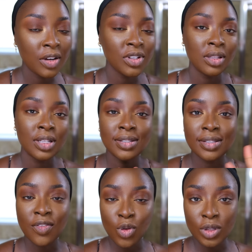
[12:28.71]
I've done this
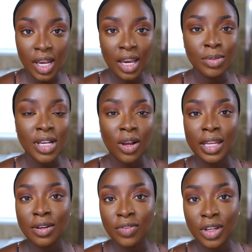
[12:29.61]
several times. I'll
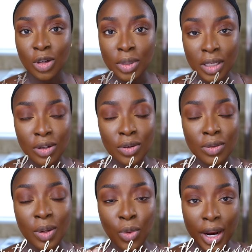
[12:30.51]
link a video below
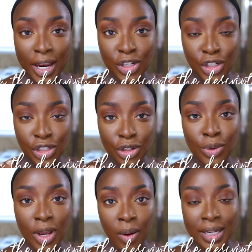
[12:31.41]
where I actually show
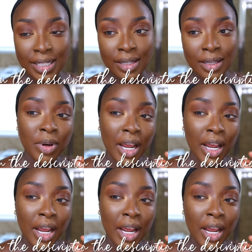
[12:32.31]
you how I did it.